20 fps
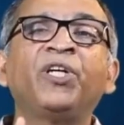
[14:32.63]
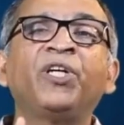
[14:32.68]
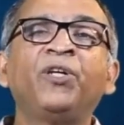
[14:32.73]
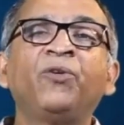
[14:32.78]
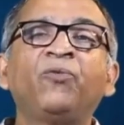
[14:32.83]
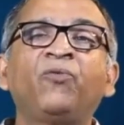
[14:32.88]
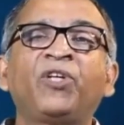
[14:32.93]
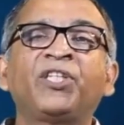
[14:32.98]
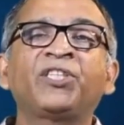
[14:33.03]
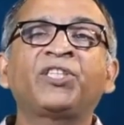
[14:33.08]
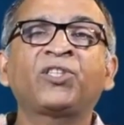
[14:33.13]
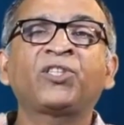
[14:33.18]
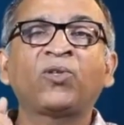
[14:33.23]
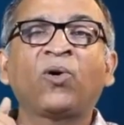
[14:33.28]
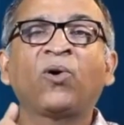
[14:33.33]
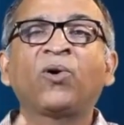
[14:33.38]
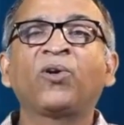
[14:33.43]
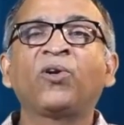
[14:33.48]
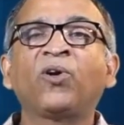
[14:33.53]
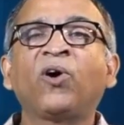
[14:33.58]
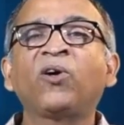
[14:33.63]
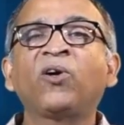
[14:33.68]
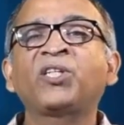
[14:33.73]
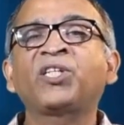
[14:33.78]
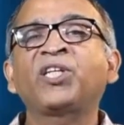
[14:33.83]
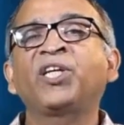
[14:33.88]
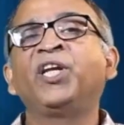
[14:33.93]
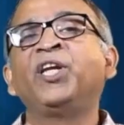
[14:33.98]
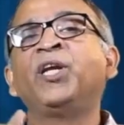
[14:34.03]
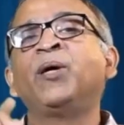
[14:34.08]
invest or
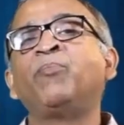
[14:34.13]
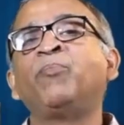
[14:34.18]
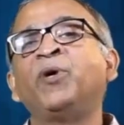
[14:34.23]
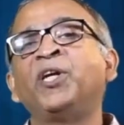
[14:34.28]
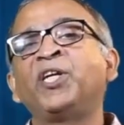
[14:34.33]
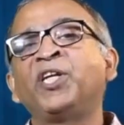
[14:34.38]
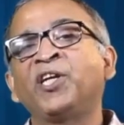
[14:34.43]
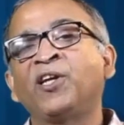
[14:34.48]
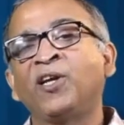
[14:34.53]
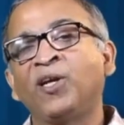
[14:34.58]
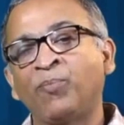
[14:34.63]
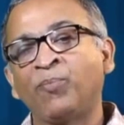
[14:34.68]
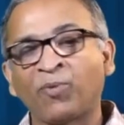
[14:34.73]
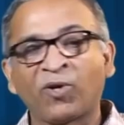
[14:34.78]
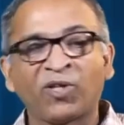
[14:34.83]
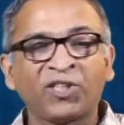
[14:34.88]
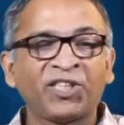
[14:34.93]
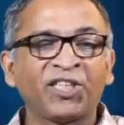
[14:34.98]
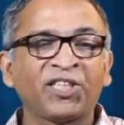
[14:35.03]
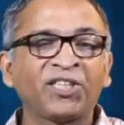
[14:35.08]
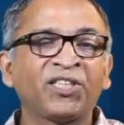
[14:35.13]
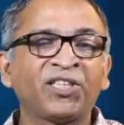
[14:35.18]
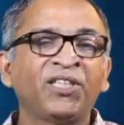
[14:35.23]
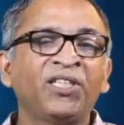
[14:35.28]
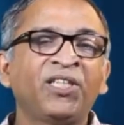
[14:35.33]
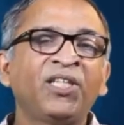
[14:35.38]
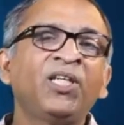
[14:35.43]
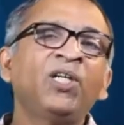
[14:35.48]
not in a particular project,